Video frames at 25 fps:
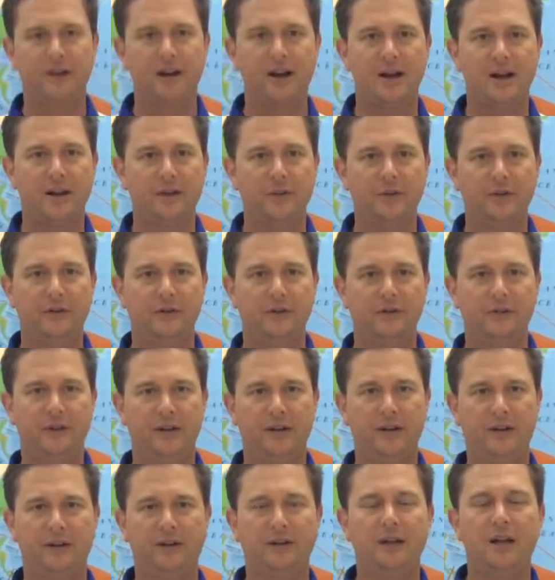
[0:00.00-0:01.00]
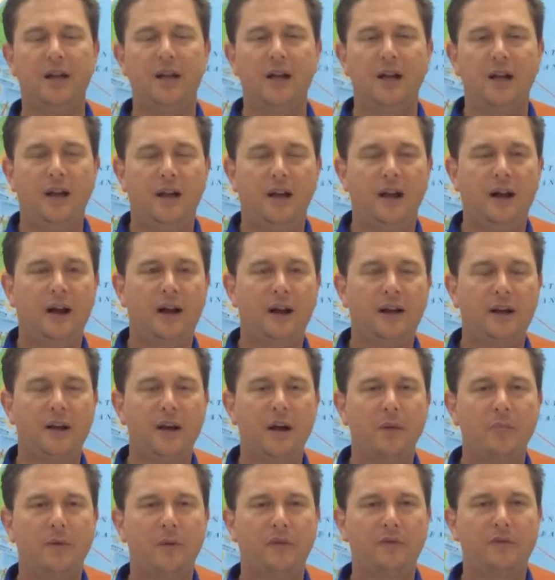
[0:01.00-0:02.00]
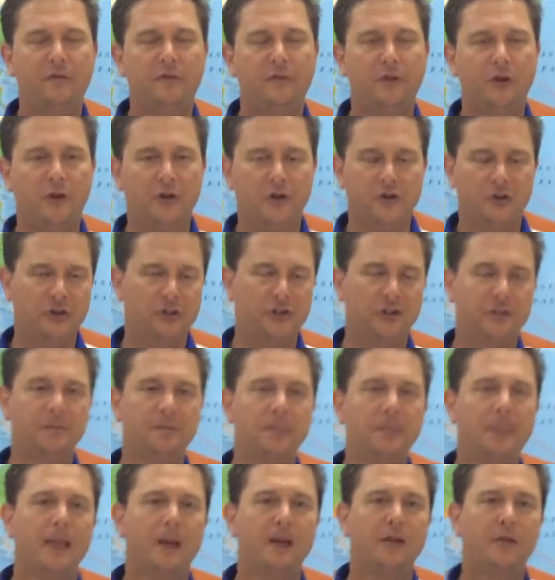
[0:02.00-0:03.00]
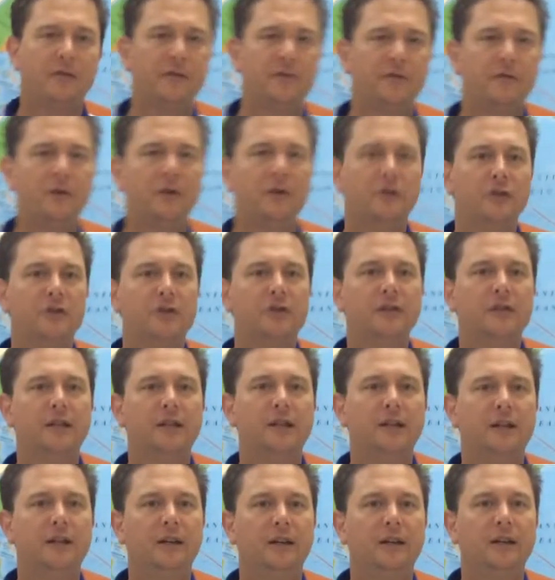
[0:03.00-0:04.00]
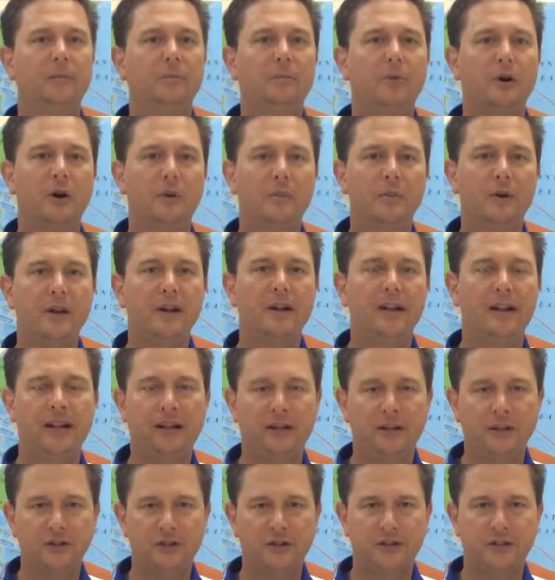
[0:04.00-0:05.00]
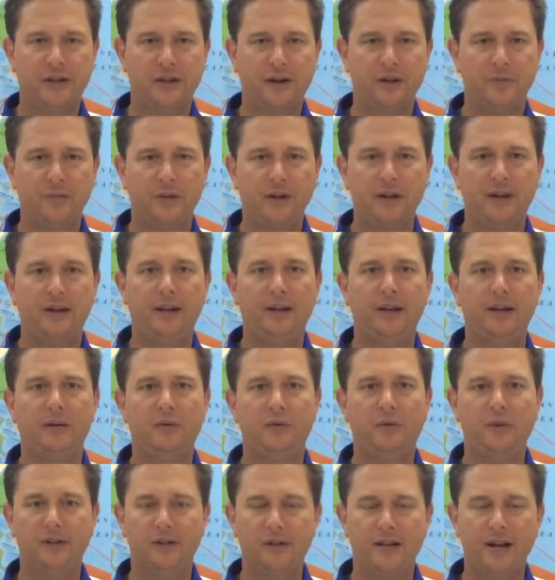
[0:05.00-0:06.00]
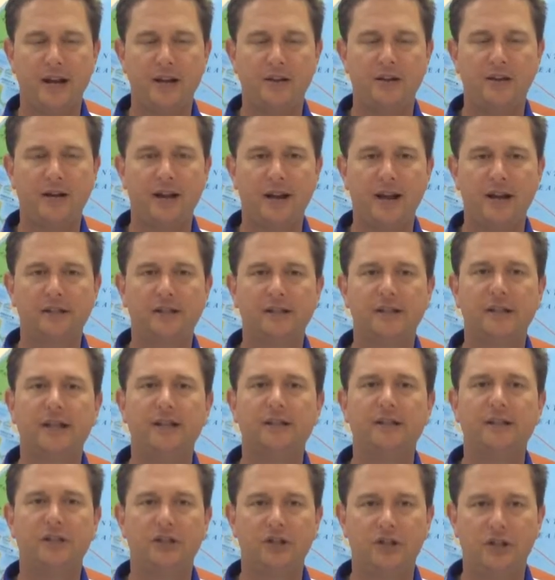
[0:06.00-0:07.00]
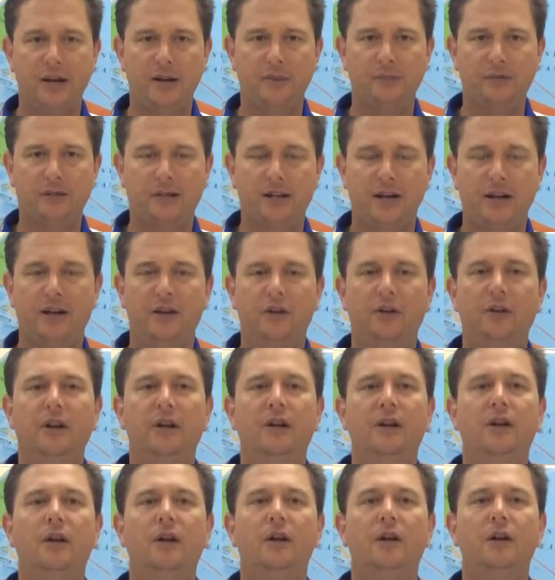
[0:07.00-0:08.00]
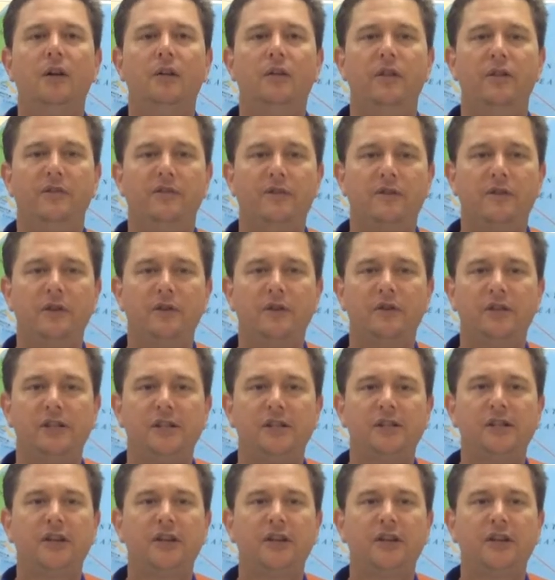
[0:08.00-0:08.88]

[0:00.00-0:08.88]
nod when you're ready. All right, a couple of firsts. The first permanent English settlement in what is now the United States is Jamestown. The first